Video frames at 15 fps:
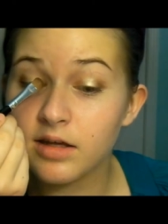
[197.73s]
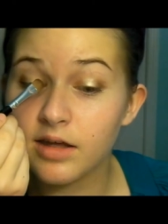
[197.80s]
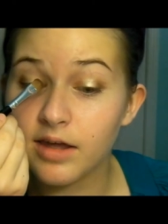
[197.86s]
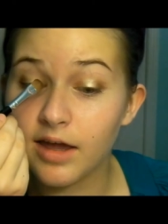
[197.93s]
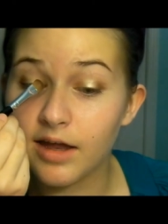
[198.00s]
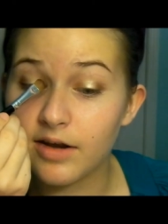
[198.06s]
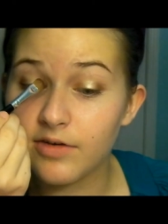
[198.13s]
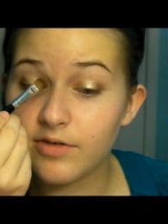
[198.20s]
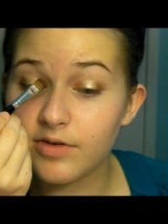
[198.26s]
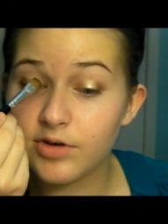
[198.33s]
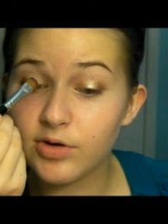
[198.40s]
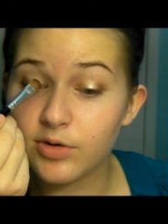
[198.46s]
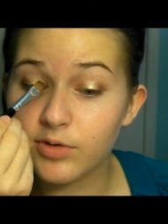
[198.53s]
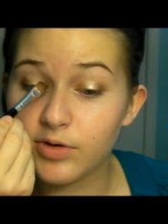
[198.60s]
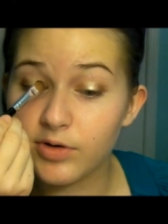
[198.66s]
get
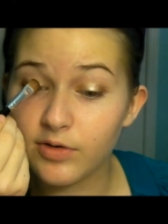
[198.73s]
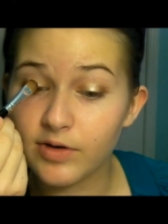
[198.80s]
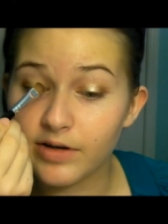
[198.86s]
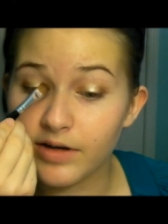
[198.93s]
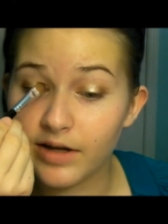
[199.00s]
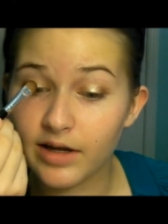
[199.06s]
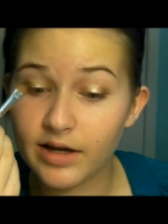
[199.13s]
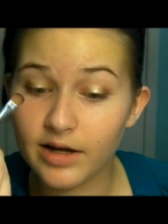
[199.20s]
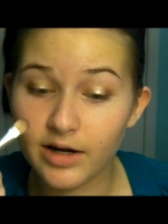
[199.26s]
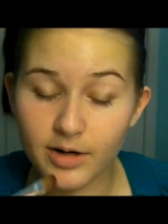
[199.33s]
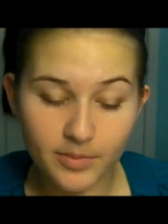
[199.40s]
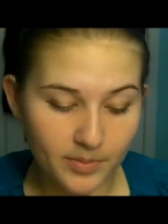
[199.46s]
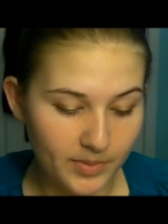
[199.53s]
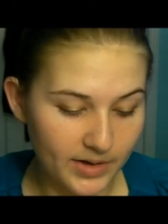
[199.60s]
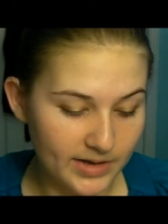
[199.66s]
too too into
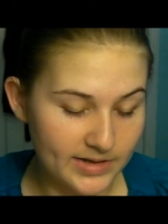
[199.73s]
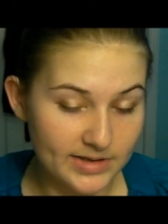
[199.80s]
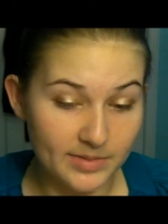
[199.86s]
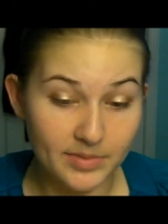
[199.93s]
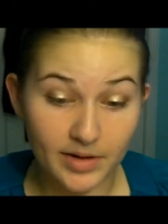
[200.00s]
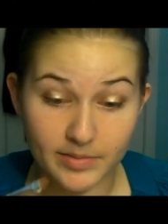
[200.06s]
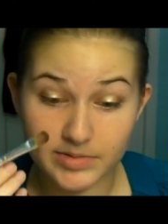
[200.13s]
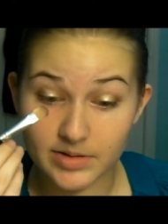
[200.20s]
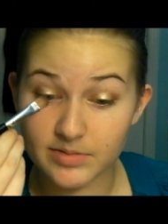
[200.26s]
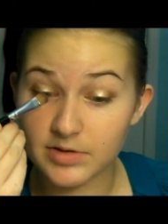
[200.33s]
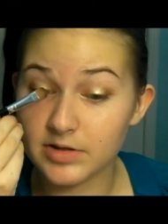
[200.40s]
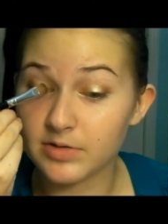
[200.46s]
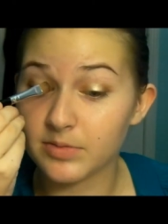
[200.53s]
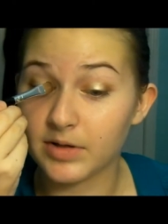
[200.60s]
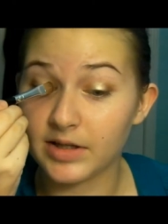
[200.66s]
hair, but sometimes I'm
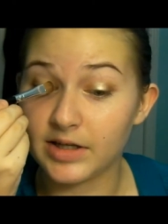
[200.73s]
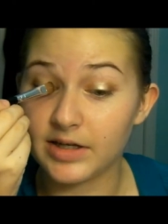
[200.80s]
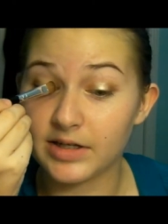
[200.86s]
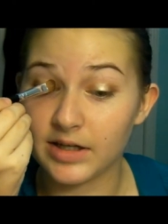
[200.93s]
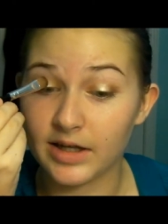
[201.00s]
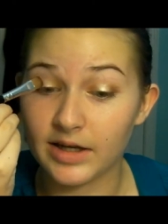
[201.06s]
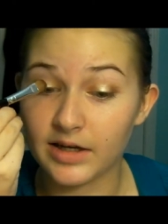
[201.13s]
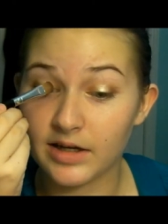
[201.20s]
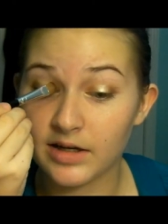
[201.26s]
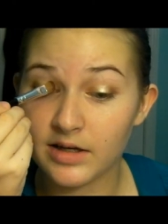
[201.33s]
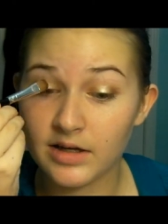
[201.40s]
just really into like